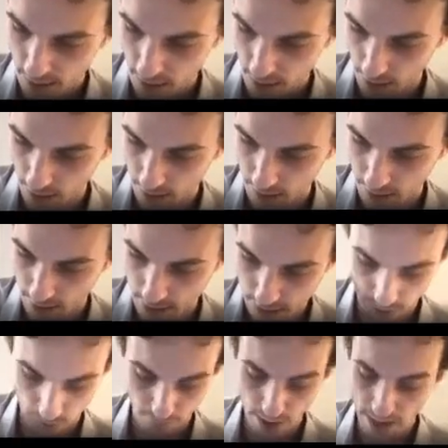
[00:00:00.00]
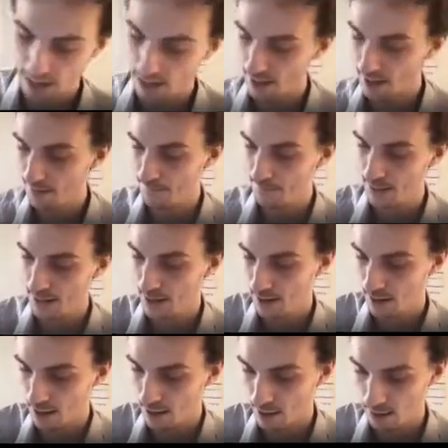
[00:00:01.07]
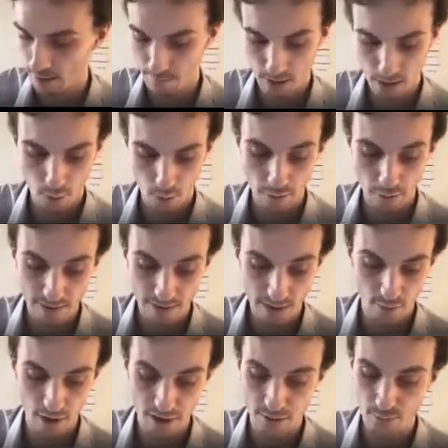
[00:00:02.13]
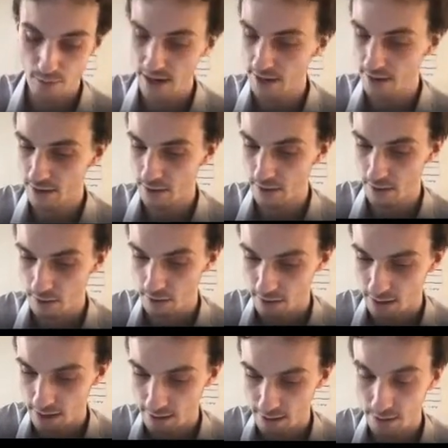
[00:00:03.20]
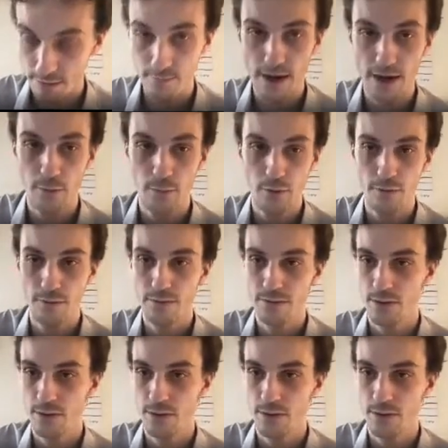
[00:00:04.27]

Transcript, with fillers: Okay, so finally, um, with this, we're actually ready to get into the final proof.